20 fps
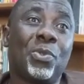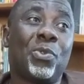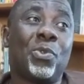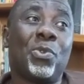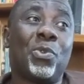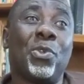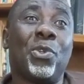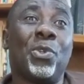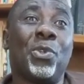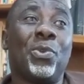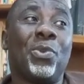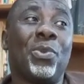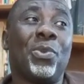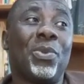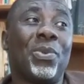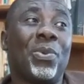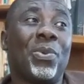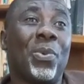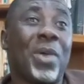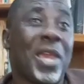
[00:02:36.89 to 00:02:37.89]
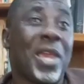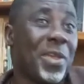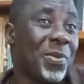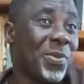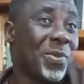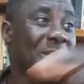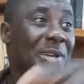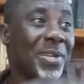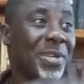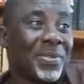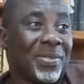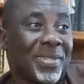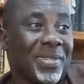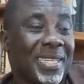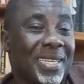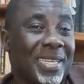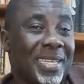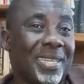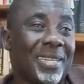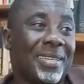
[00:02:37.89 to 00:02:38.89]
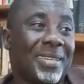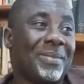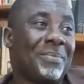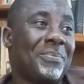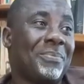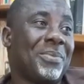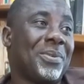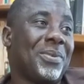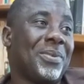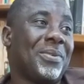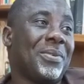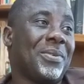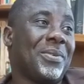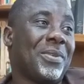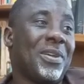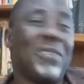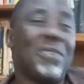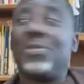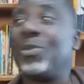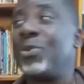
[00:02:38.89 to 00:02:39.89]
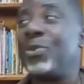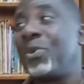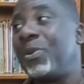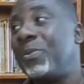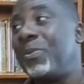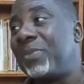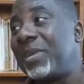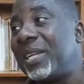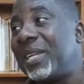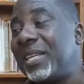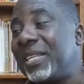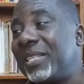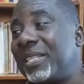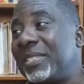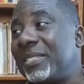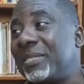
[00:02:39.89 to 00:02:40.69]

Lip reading: to where you are today, but you have not complained.